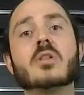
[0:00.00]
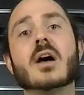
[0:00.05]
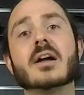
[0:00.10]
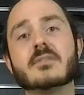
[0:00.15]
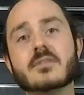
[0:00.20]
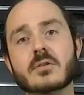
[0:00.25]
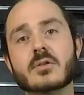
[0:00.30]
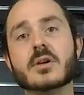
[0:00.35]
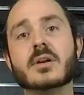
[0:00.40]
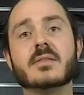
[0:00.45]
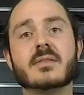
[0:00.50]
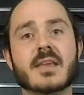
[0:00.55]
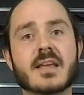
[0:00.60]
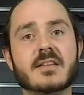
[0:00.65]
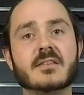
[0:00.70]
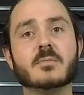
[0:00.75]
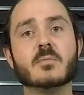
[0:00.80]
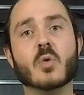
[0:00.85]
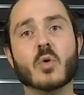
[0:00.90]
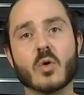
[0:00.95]
like to look at
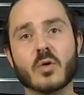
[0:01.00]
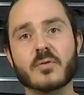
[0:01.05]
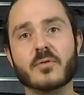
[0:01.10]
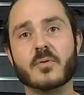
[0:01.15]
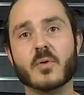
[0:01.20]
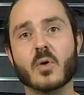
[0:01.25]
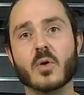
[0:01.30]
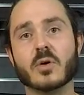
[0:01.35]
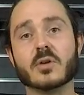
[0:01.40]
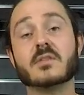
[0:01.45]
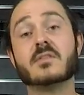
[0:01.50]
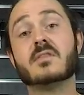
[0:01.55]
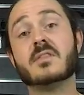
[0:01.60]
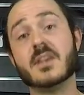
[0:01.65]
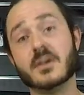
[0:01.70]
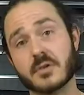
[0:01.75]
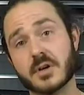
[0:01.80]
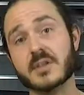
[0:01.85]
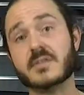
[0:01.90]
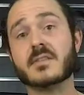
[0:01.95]
these more for
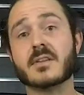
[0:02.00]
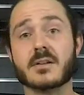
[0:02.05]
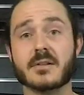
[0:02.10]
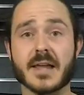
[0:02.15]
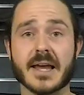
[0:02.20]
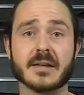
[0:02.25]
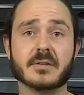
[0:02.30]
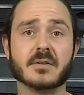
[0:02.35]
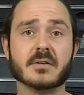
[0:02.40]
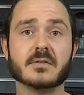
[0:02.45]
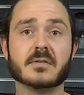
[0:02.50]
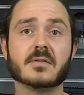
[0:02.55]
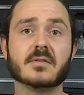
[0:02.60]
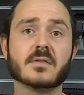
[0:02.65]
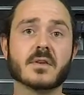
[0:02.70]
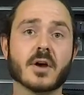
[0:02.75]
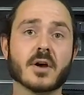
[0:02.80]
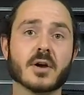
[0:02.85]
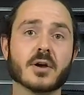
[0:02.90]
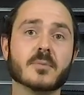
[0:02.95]
serious collectors.
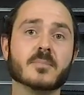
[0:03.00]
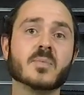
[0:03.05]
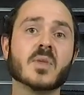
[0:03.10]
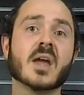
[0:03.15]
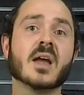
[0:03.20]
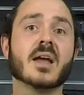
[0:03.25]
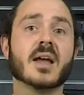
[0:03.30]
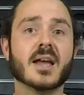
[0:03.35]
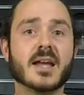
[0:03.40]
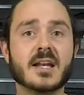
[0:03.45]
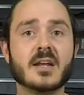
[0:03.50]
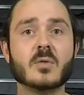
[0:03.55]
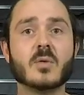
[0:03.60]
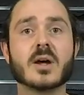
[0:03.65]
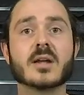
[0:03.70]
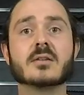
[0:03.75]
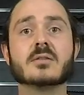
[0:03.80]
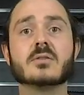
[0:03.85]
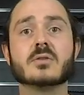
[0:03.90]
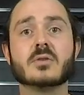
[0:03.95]
So
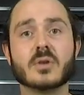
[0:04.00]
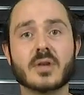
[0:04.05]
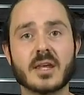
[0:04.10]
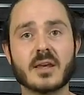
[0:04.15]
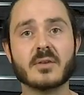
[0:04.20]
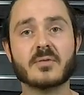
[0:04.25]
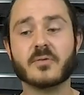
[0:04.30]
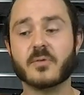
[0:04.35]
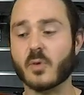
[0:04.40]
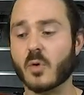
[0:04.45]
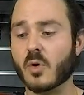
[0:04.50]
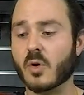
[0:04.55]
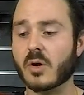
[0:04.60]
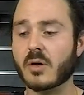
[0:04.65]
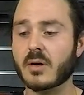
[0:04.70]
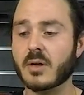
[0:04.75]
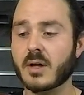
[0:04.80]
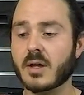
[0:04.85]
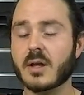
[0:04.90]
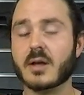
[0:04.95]
anyone looking
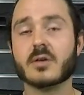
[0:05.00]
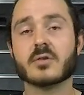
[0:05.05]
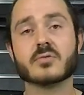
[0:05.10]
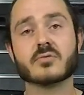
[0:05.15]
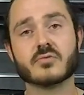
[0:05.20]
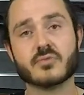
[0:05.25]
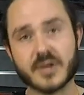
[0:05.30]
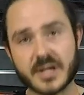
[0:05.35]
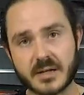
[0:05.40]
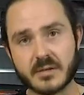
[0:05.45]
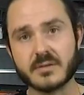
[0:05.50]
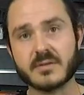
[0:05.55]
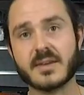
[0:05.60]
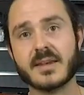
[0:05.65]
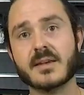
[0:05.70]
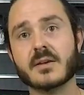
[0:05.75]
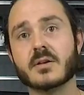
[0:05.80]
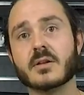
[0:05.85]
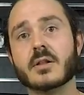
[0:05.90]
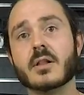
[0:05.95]
for real
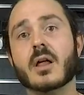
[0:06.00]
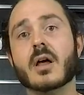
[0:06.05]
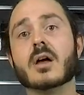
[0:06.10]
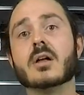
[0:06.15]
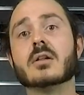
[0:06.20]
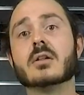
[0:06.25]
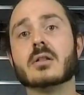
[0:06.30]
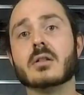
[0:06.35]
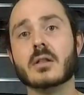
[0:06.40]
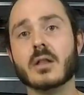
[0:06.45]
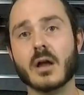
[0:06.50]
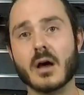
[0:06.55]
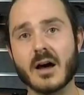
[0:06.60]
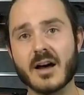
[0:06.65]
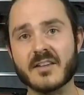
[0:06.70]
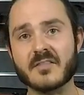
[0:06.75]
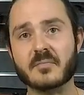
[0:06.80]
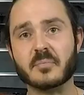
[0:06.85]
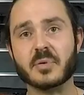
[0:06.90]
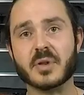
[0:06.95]
deal
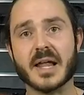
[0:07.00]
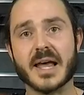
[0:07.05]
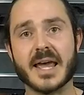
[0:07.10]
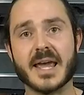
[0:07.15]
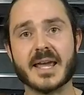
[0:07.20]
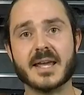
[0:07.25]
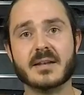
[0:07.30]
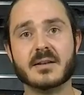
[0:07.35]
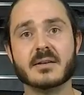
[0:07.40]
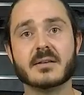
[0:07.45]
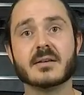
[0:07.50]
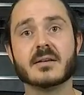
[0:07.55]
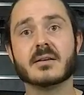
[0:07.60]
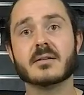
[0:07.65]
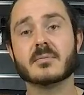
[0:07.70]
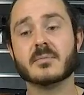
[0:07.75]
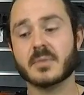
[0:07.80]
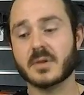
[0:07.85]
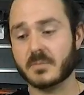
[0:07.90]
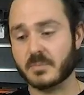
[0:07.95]
live blade
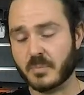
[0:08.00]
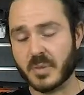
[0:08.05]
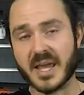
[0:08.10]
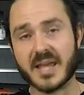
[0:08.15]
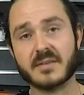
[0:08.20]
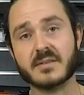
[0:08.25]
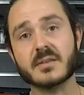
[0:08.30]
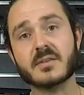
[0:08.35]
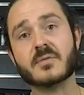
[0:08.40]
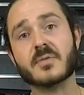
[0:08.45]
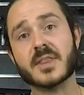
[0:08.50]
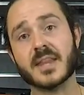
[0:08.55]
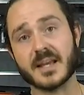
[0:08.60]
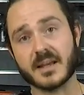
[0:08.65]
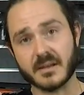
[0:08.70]
pieces for their